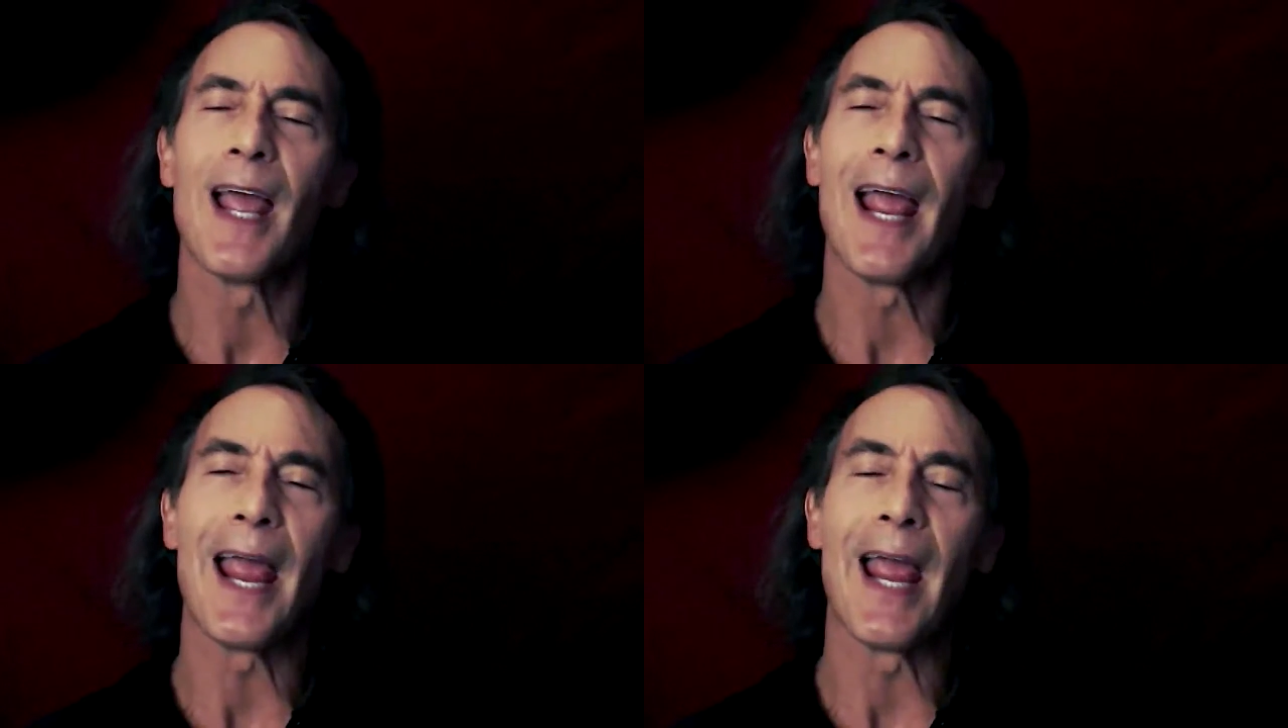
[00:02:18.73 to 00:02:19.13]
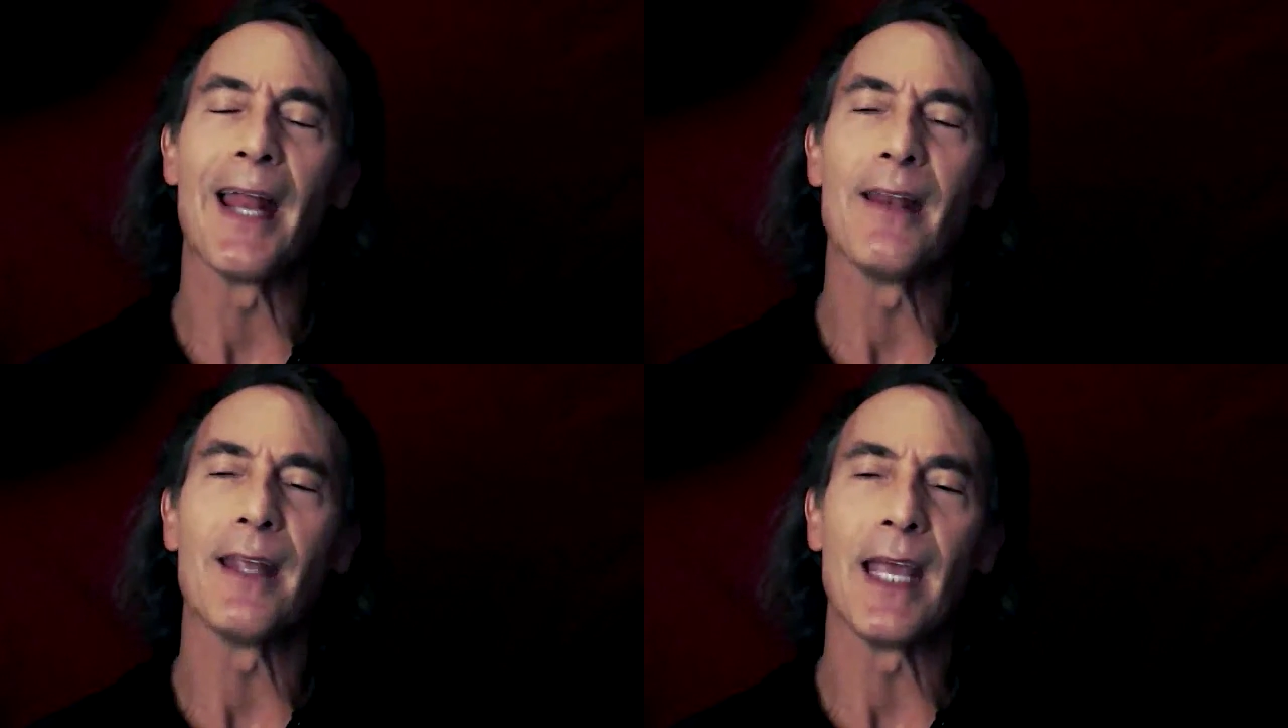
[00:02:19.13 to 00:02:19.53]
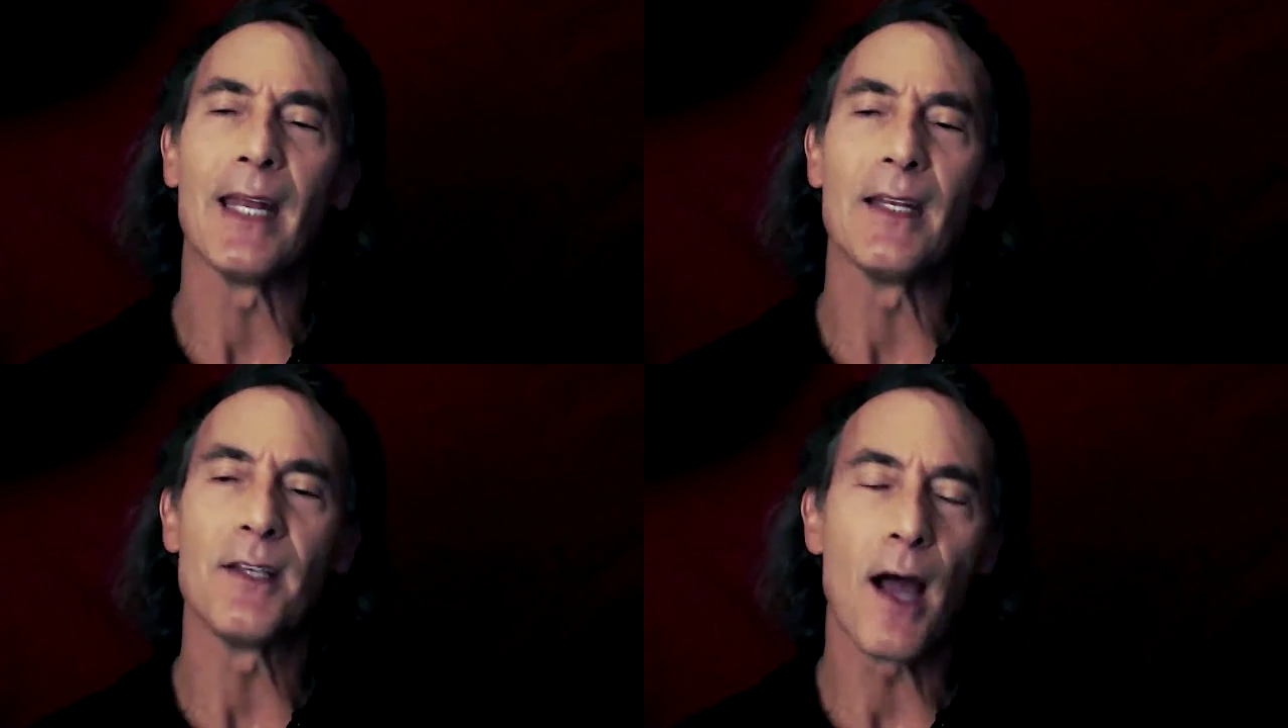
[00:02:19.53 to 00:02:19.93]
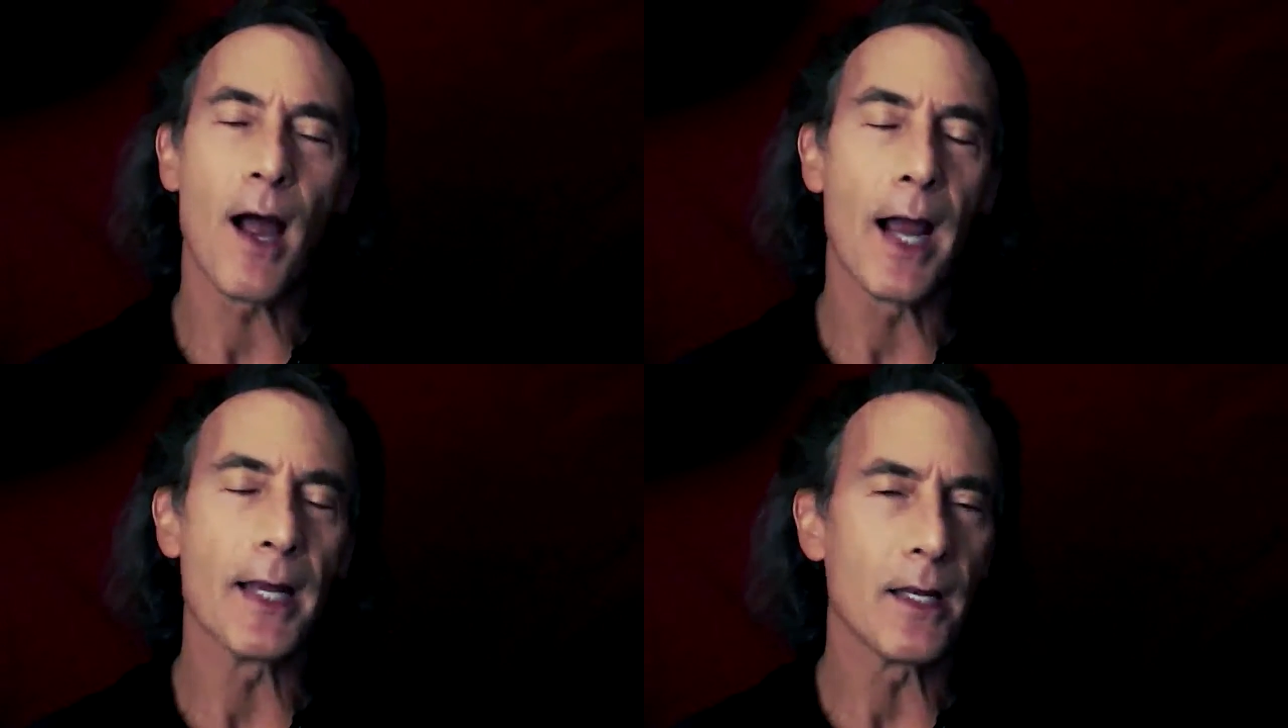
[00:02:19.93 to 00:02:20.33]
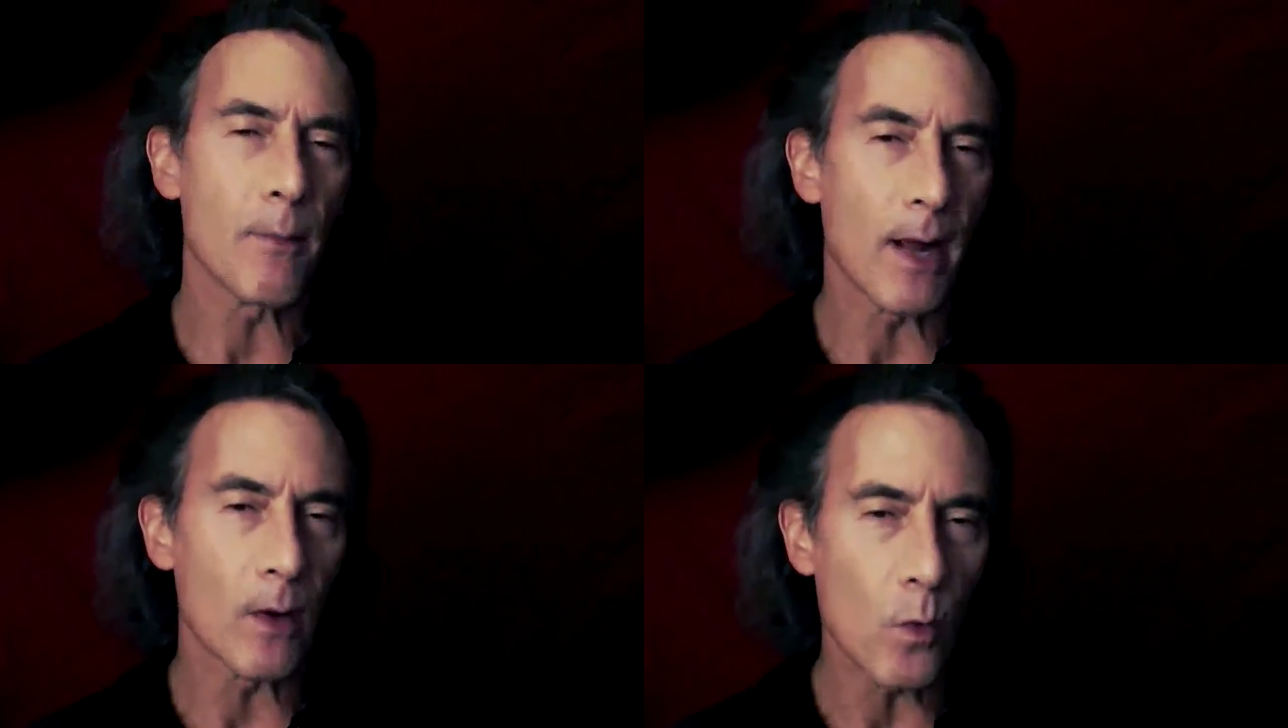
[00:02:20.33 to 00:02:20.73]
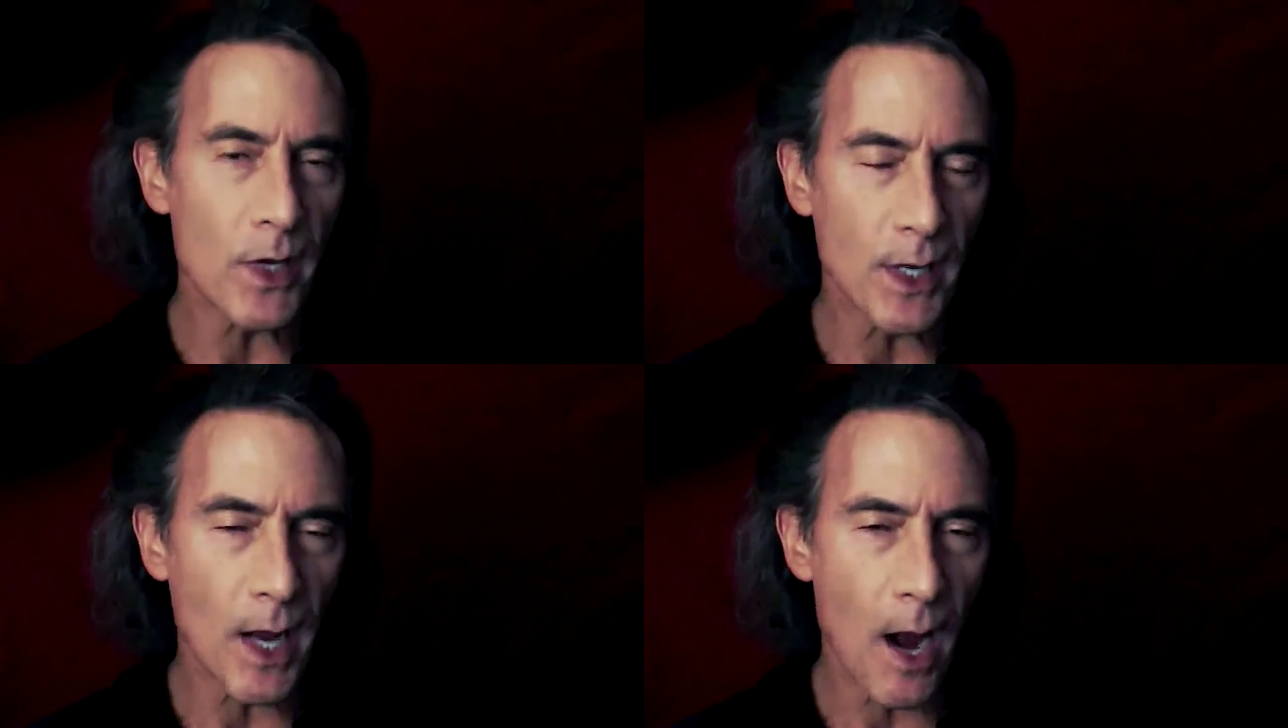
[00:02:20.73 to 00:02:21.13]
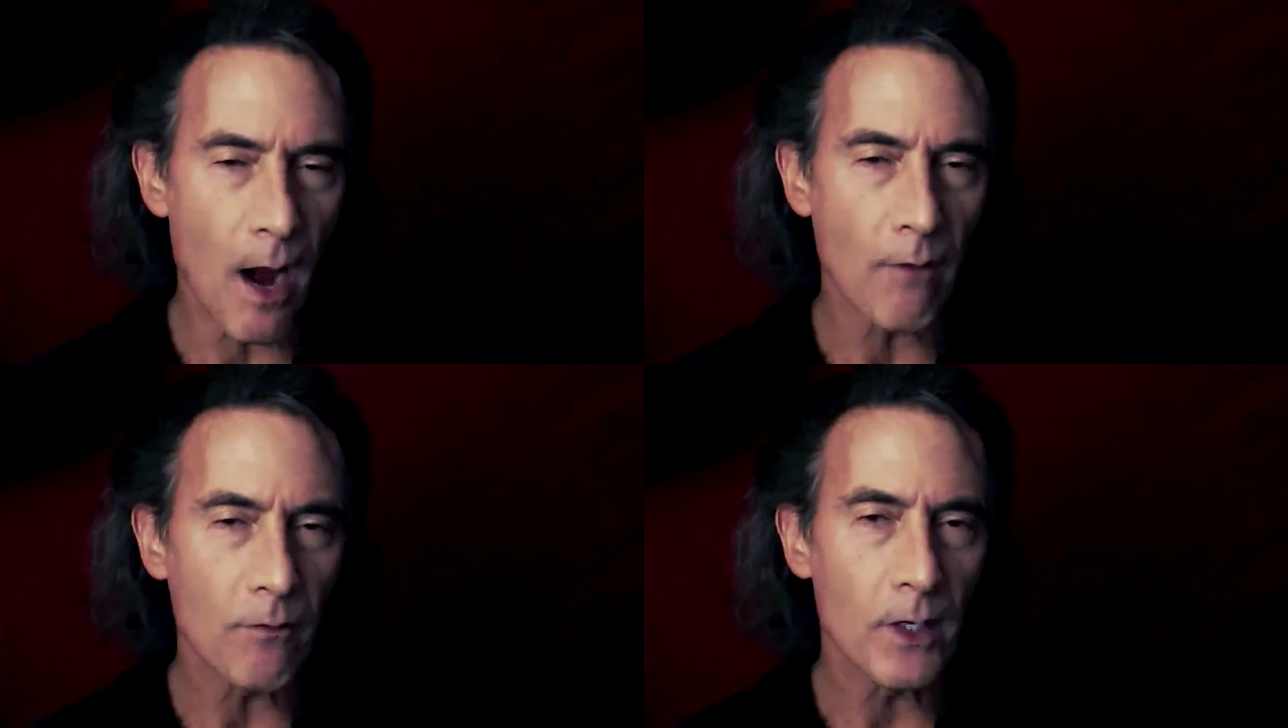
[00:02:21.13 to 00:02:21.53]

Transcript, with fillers: and it died in about a week and a half.